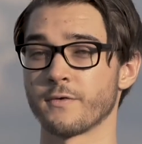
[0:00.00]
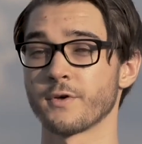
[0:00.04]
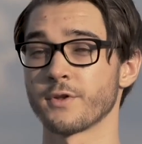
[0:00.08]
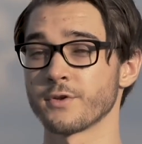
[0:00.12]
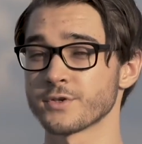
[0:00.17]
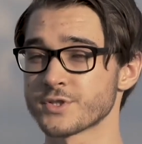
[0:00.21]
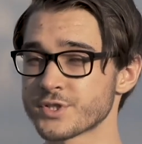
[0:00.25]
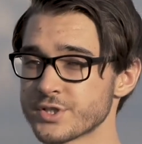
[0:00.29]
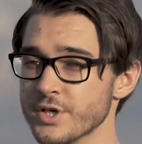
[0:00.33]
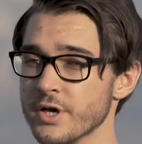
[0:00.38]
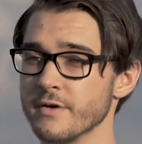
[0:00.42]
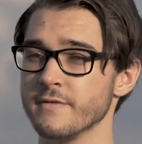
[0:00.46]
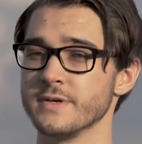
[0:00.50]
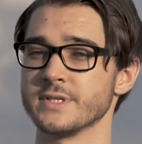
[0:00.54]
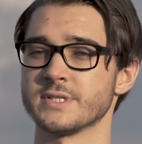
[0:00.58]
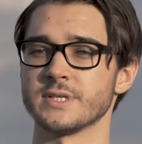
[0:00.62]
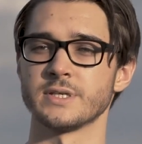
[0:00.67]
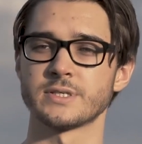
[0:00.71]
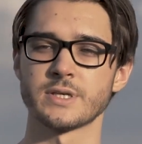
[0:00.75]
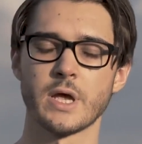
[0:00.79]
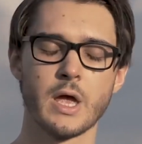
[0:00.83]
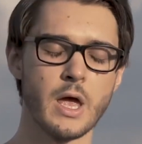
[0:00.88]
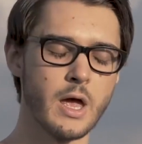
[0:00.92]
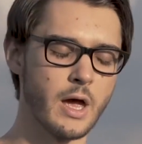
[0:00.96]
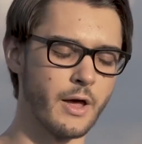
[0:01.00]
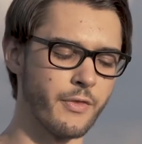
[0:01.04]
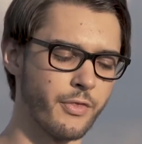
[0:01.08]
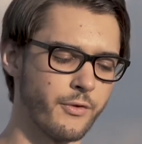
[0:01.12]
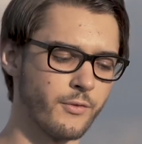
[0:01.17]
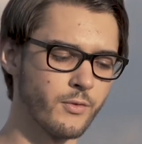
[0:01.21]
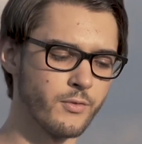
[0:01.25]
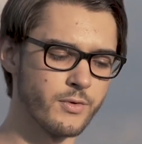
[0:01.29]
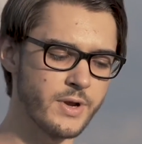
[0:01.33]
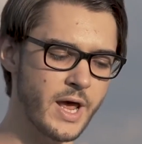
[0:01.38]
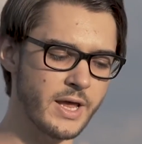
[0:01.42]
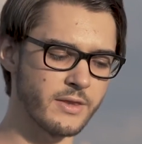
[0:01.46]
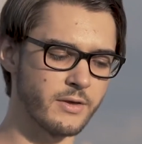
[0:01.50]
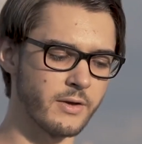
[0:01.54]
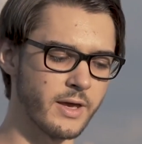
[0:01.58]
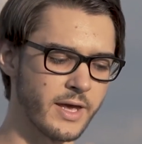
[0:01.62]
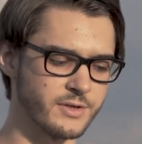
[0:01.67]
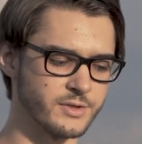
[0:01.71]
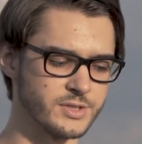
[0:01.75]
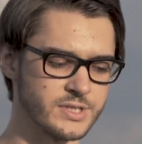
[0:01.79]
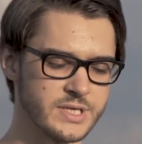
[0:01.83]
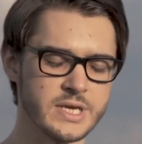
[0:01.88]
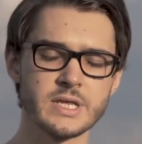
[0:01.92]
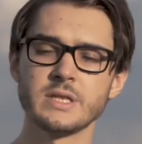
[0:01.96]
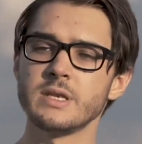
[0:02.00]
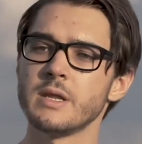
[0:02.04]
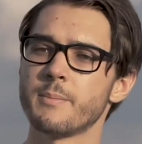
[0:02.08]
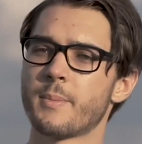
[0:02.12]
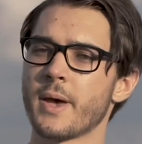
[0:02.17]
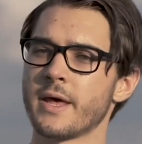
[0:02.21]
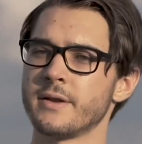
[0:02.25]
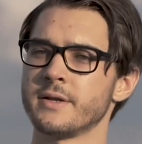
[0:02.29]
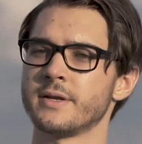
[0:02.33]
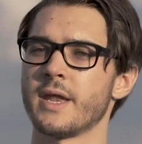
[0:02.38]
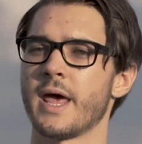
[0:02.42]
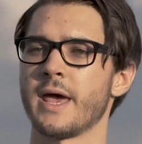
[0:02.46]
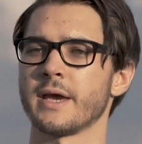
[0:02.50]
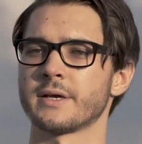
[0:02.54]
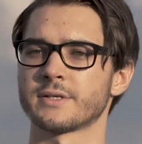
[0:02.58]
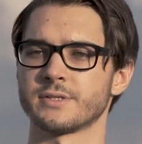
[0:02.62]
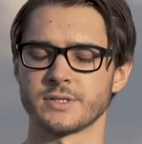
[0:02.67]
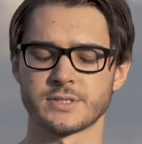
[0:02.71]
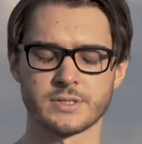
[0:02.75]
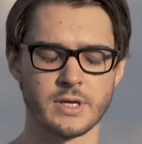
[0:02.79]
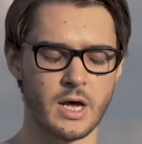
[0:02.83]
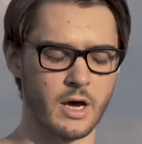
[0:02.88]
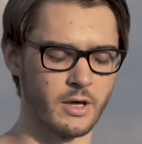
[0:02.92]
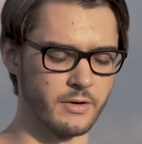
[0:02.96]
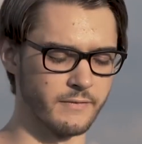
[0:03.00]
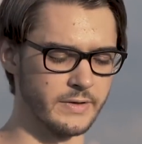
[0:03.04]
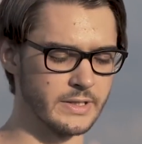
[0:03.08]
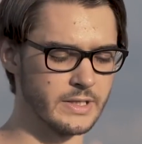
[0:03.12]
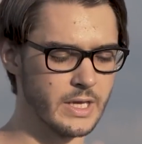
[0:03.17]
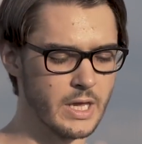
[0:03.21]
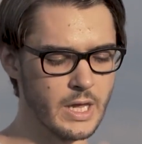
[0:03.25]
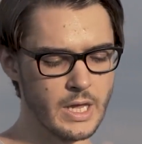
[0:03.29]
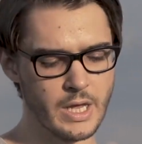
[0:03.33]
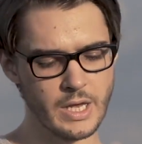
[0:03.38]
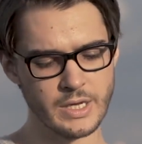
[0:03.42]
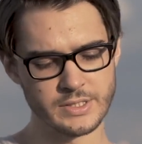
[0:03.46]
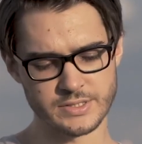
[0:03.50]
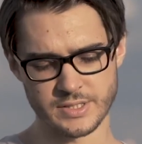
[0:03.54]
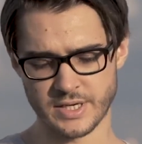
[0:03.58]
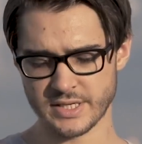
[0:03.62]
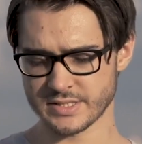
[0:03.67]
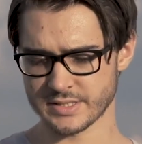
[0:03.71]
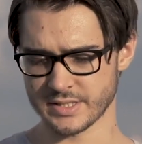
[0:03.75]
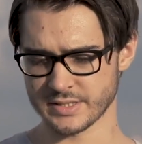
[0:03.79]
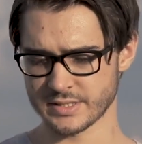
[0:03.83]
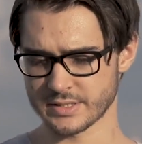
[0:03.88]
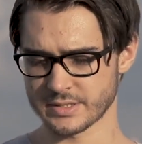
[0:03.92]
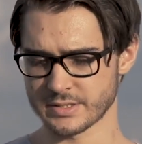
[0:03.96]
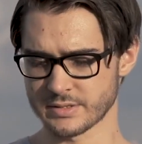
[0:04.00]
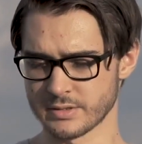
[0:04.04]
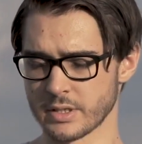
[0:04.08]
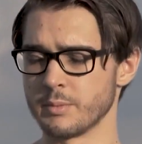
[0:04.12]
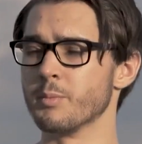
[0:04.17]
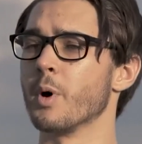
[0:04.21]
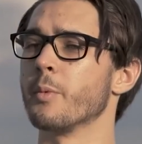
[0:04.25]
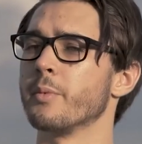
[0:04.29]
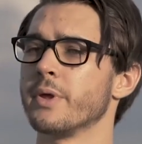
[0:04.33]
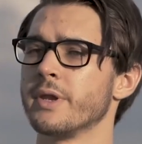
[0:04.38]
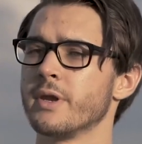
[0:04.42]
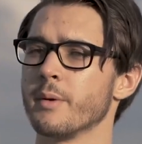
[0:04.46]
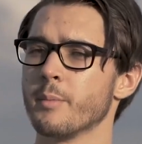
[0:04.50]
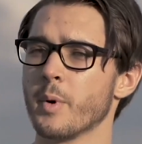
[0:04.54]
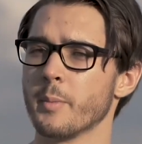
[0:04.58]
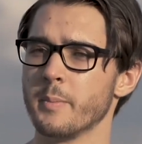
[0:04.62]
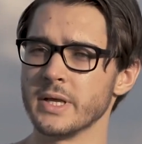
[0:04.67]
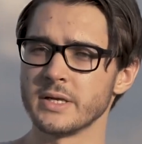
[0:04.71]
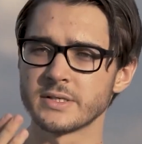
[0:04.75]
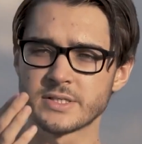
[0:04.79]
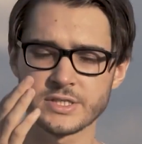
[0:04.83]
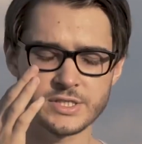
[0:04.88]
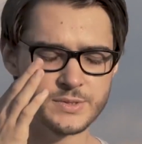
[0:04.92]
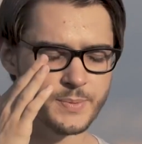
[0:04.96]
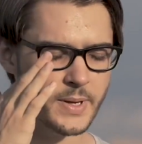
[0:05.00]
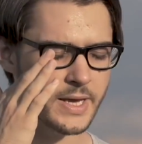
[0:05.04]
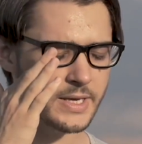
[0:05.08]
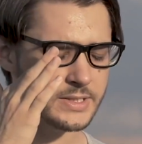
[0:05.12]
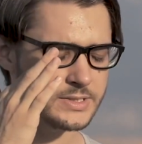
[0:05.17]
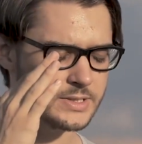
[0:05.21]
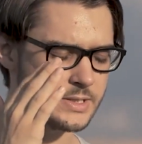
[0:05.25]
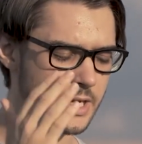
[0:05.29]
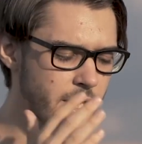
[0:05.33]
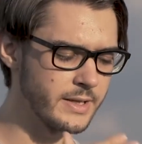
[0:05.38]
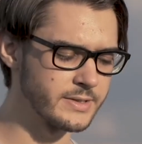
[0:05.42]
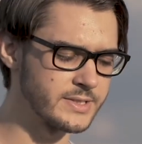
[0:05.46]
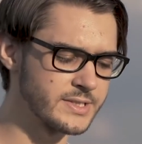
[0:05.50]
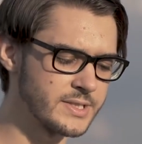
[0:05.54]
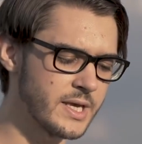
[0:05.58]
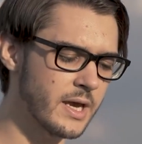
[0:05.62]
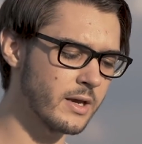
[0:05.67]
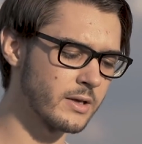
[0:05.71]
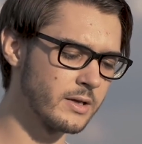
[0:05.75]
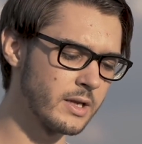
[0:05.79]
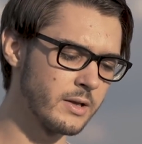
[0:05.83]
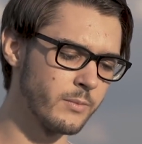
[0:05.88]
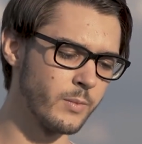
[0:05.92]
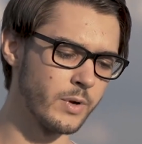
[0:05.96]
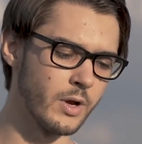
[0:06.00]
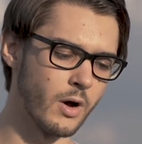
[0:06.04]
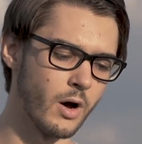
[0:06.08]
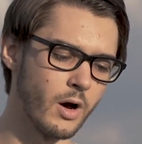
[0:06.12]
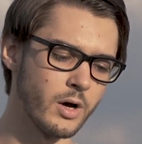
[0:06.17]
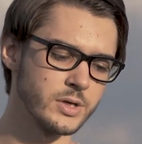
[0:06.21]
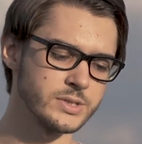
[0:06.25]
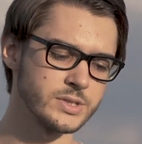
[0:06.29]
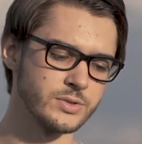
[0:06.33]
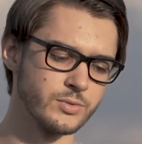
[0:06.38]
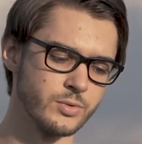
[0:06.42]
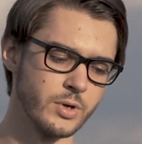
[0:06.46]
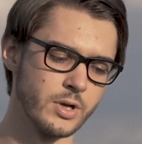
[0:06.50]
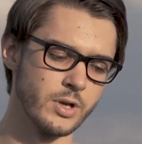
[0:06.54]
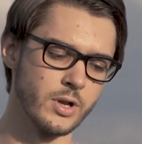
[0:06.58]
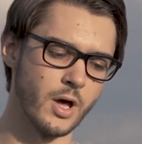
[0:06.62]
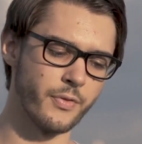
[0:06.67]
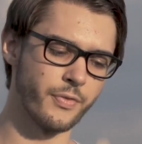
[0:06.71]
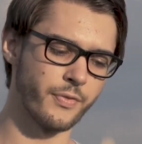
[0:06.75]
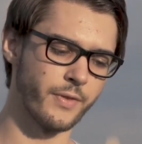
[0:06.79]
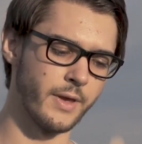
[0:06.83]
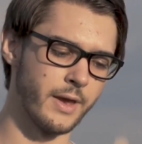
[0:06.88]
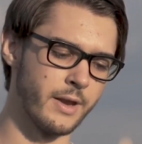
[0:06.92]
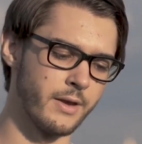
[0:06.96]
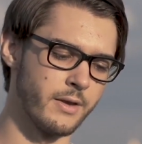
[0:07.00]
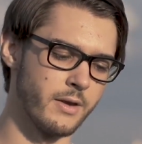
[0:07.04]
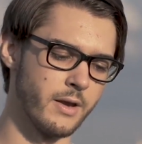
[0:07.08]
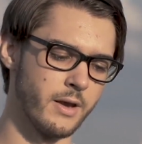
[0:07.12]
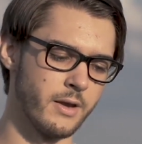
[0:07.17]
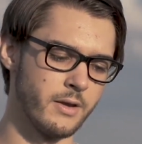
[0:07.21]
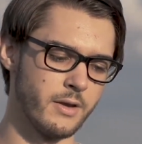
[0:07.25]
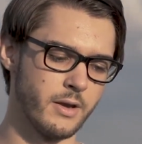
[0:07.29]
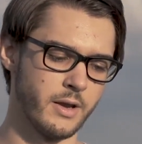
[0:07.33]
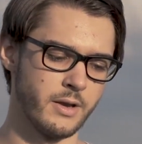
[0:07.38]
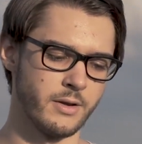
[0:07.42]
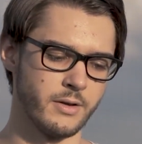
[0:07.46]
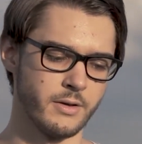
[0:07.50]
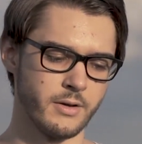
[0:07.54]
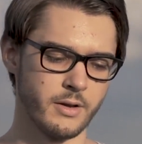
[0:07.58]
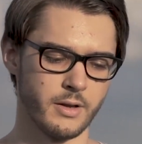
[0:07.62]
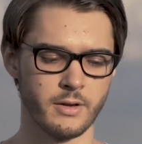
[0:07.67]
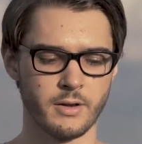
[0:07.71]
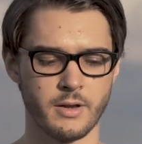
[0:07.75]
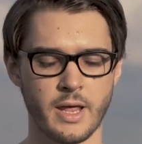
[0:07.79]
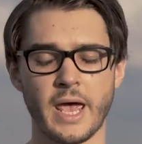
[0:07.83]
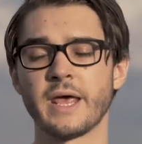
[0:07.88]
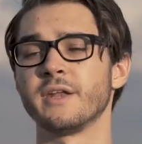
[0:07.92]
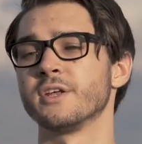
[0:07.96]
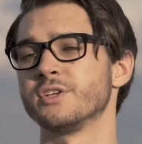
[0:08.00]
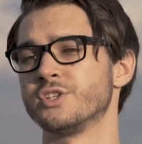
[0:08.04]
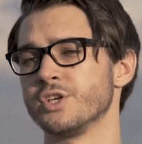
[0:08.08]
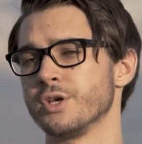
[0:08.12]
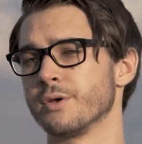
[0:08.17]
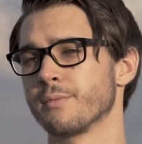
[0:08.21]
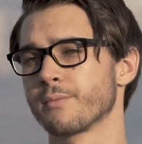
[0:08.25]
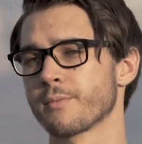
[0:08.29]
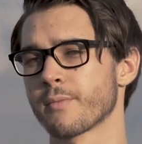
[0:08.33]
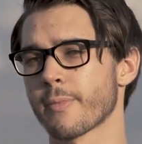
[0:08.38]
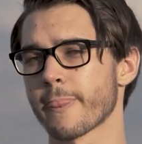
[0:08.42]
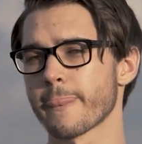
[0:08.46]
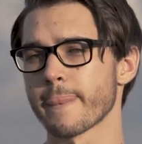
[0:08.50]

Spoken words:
those services. And through that, you get those independent actors out of it. So that's in the mobility space. And secondly, we also do a lot in energy.